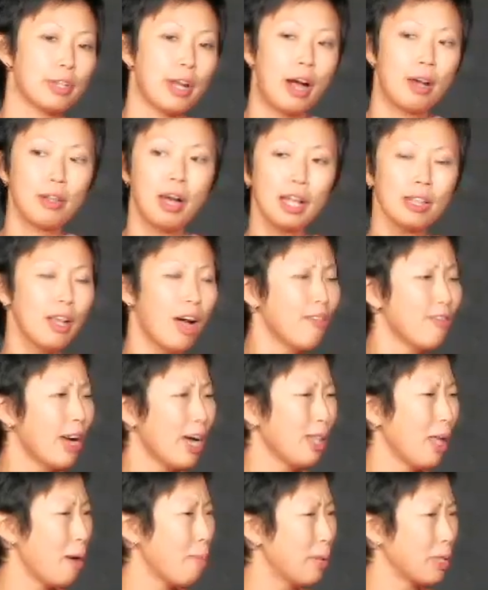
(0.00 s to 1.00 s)
now. I
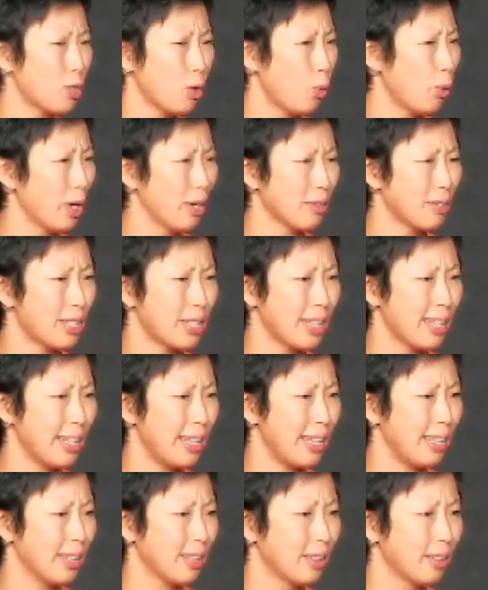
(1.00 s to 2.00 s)
love LA, but it's a weird
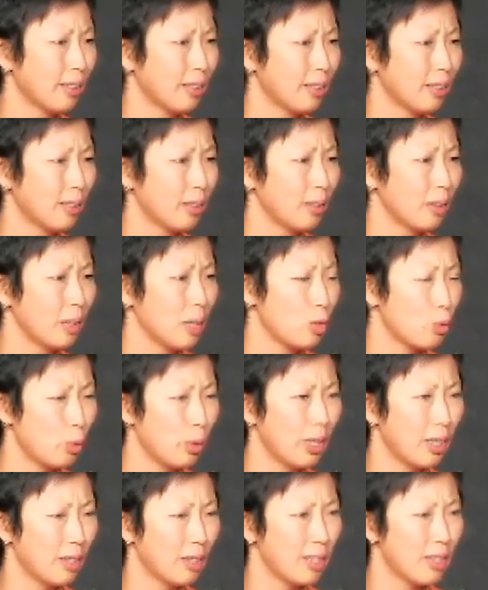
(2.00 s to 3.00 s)
city. It's
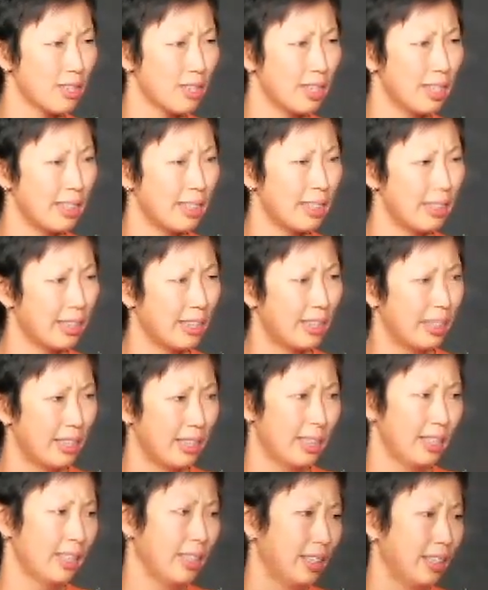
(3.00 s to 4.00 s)
weird, isn't it?
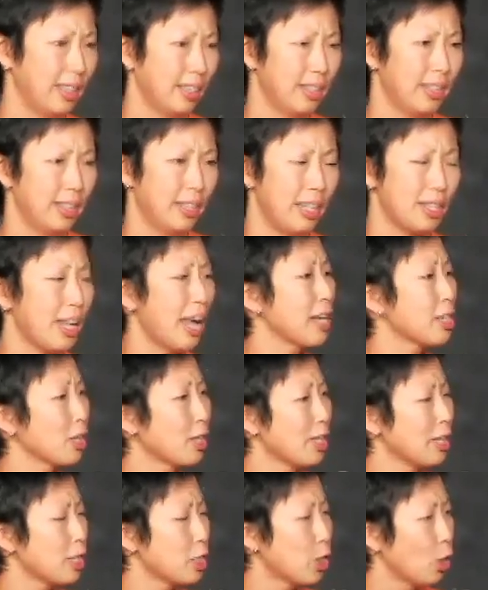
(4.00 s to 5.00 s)
Because
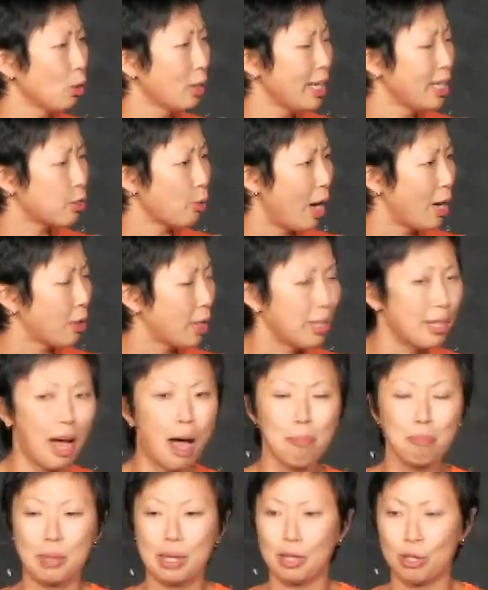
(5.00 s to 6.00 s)
Angelina Jolie tried to
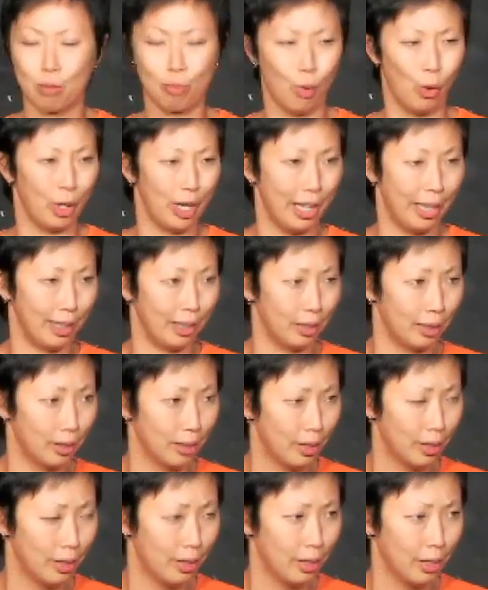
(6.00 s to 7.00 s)
adopt me this morning.
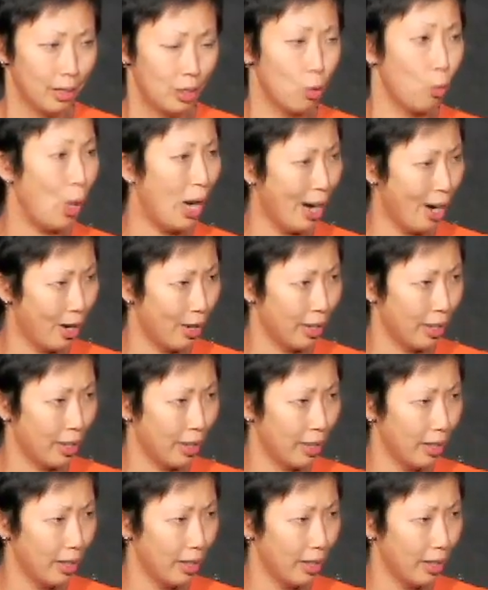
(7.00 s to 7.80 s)
It's weird.